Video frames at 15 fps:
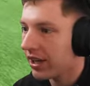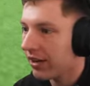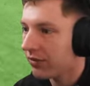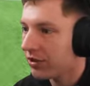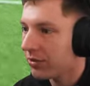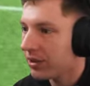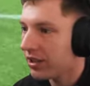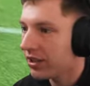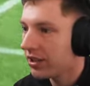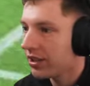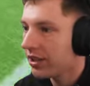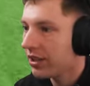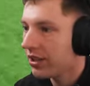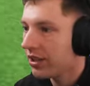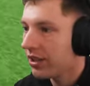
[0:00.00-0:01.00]
comfortably.
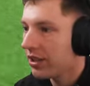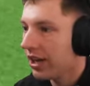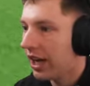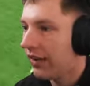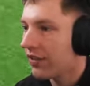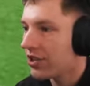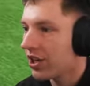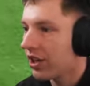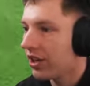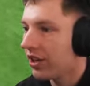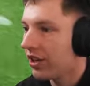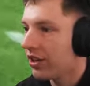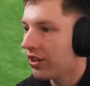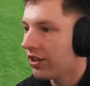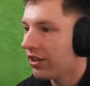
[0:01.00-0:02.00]

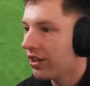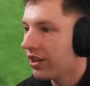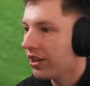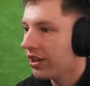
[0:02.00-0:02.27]
Iversen.